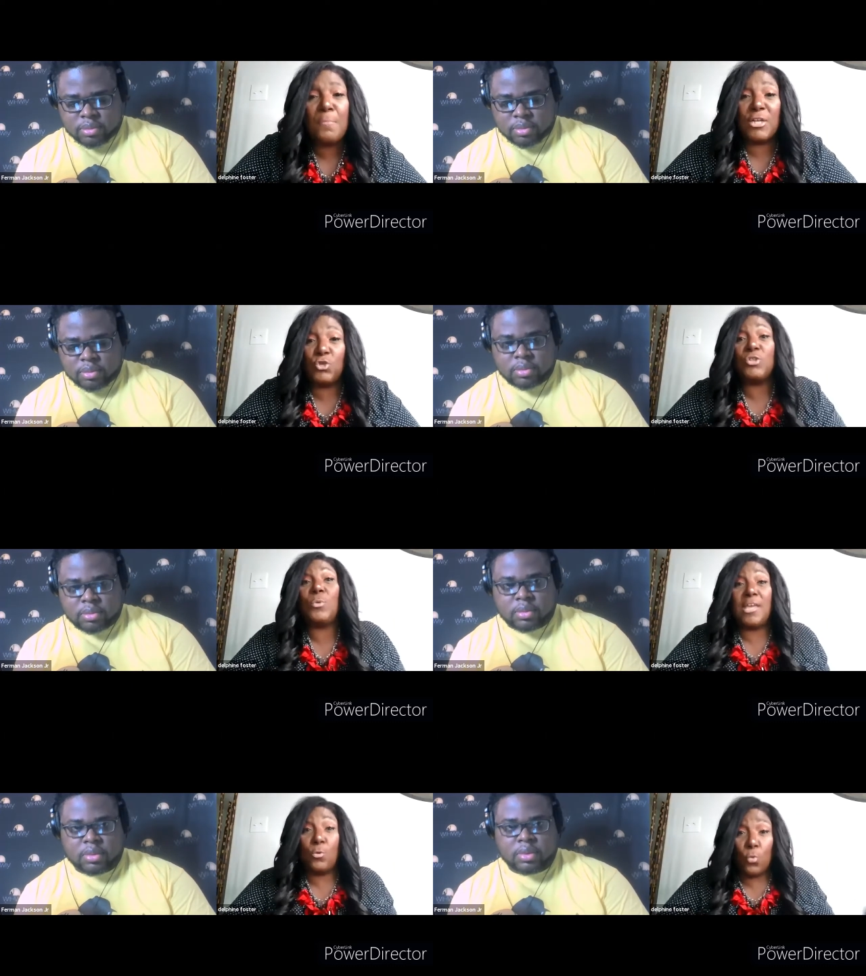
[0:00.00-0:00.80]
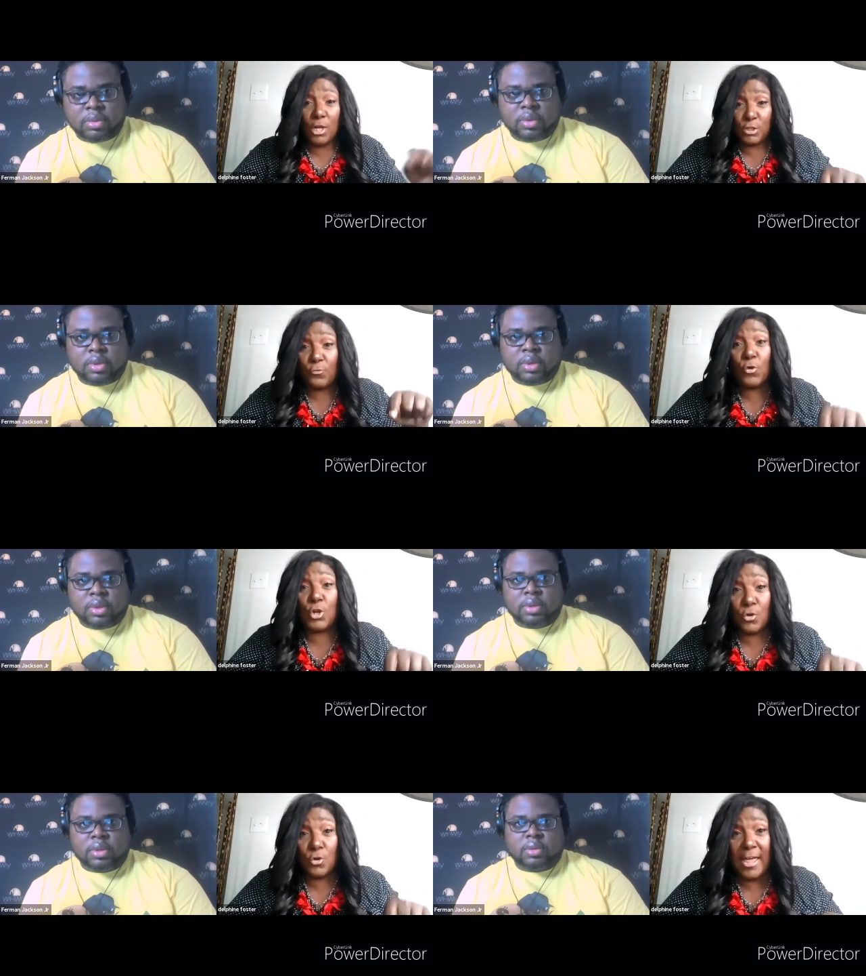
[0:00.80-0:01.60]
Speaker 1: Make sure it's what he wants
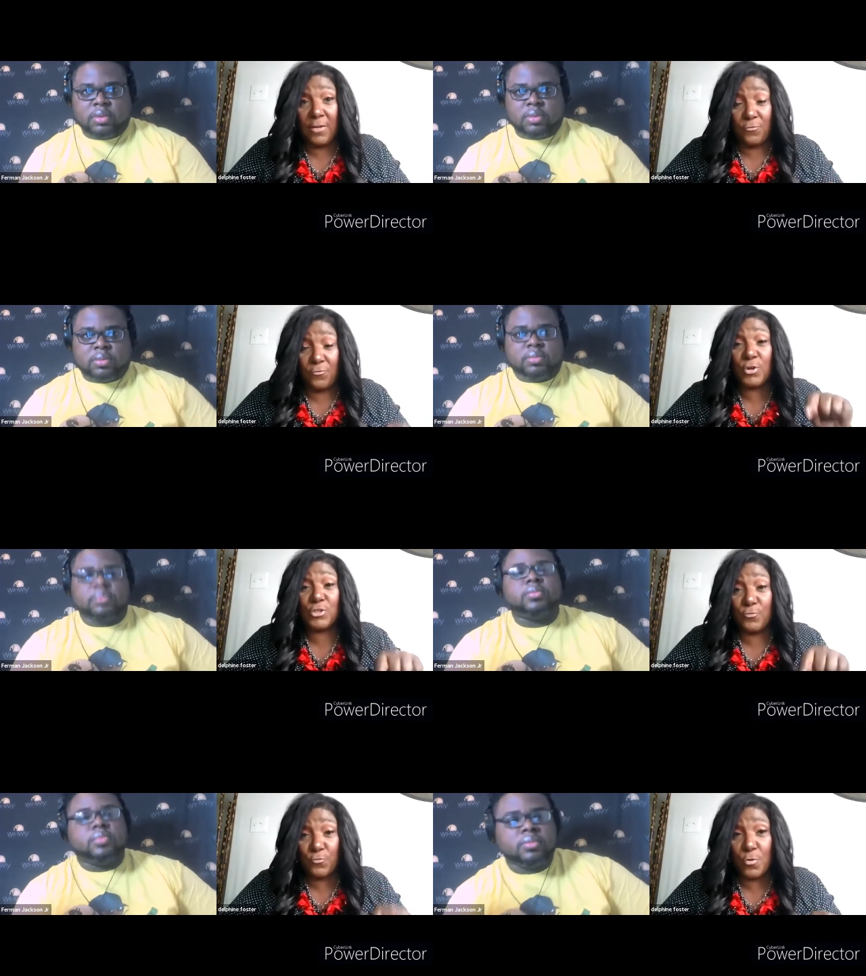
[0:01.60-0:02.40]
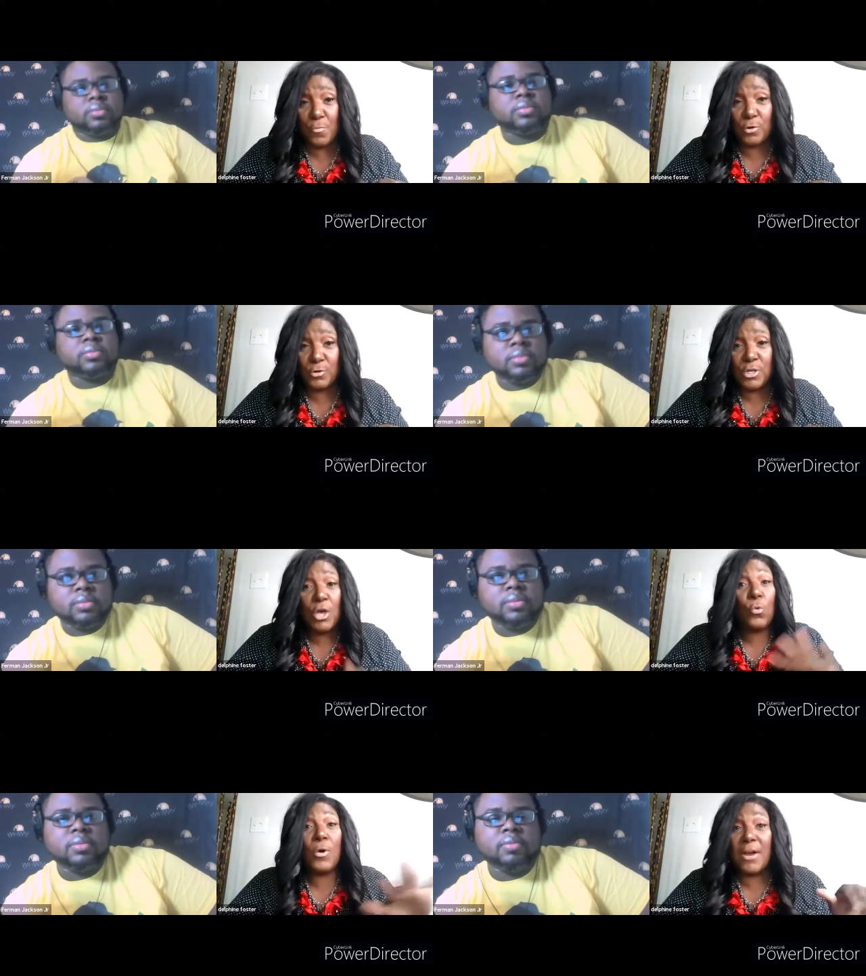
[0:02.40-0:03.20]
for your life, first and foremost,
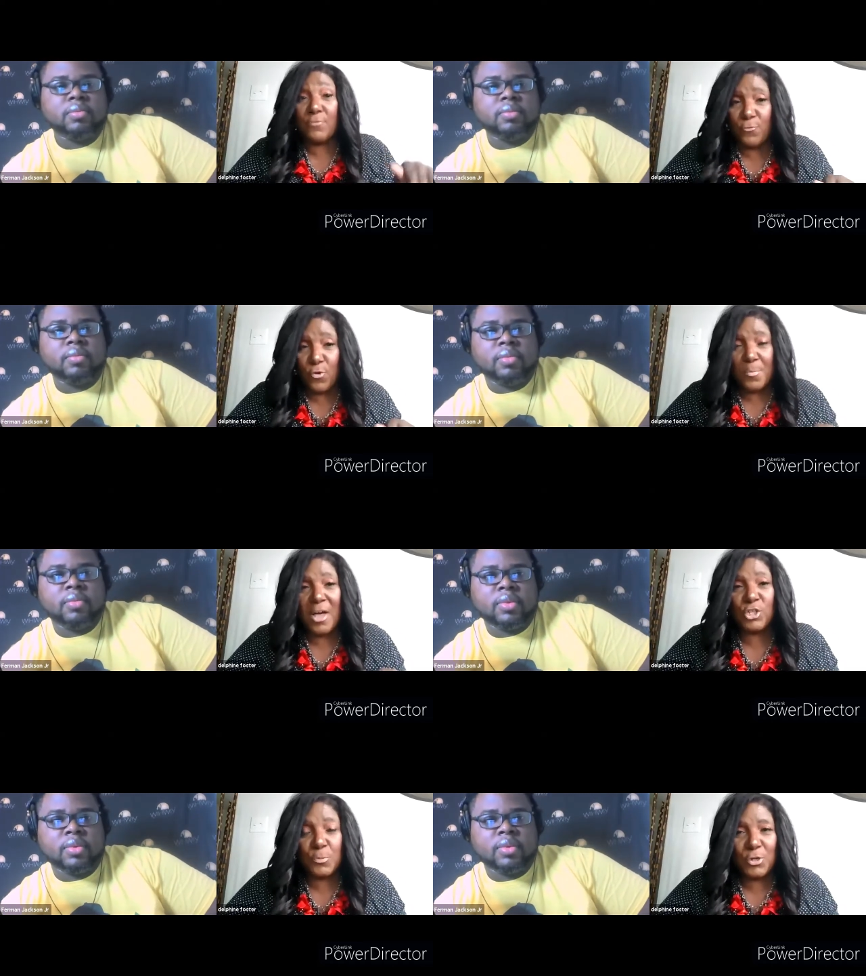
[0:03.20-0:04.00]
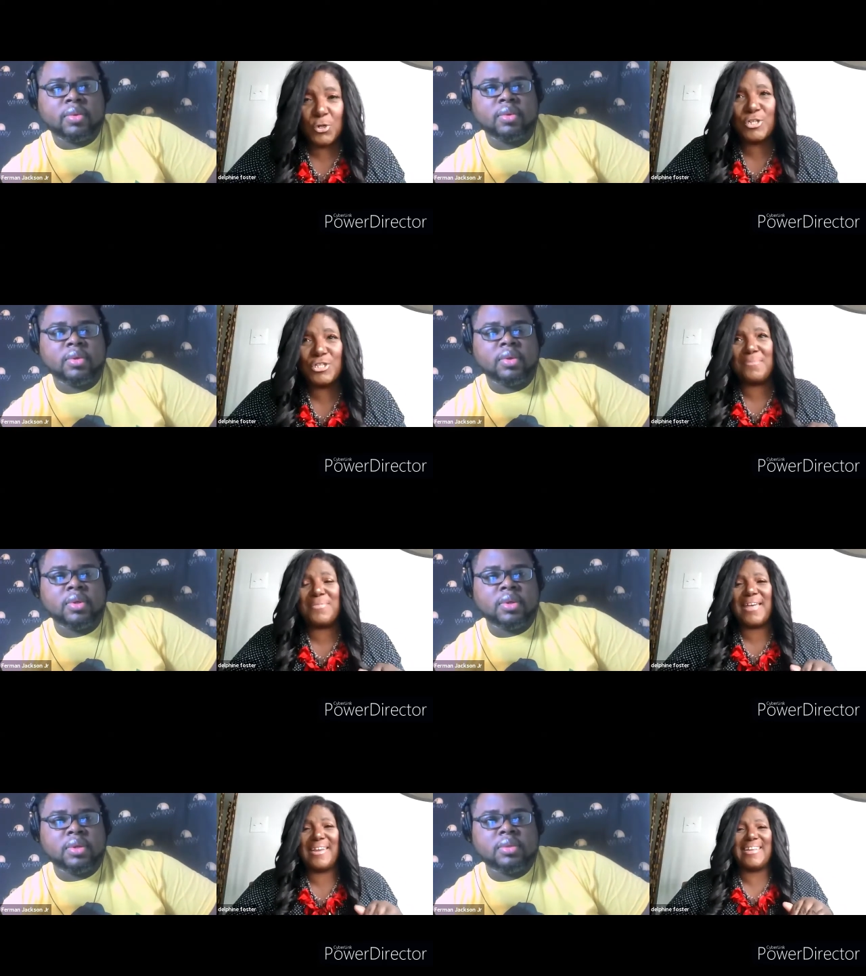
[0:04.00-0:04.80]
whatever form of entrepreneurship
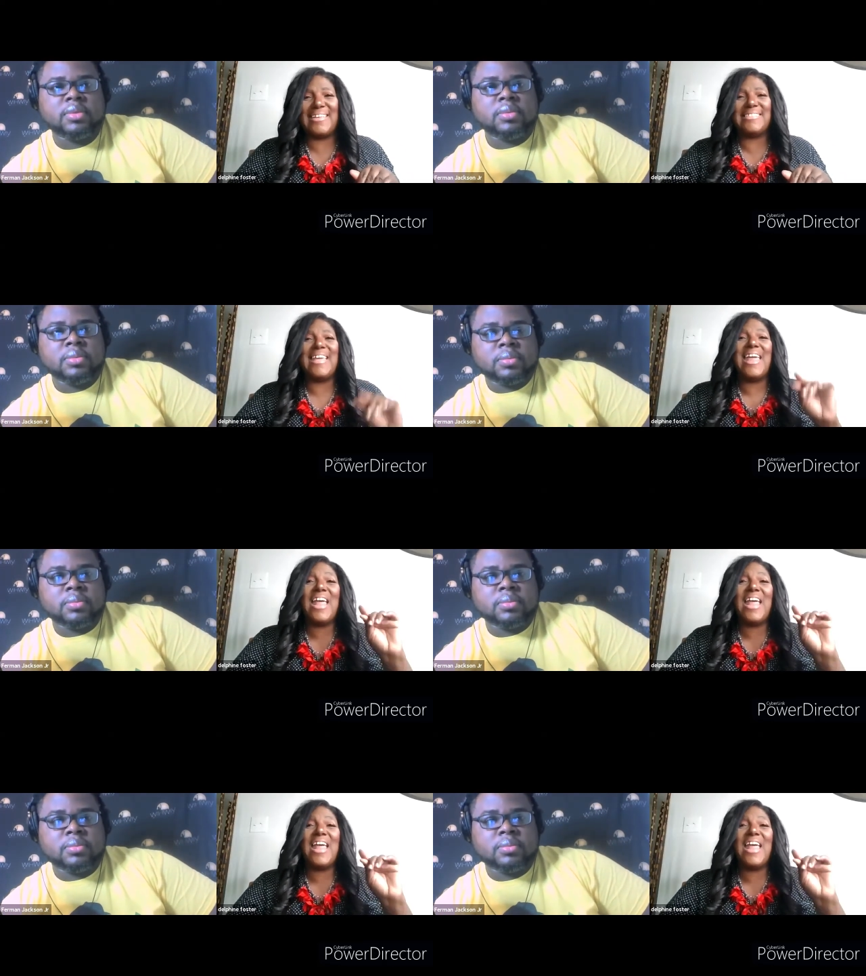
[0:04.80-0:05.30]
that it is.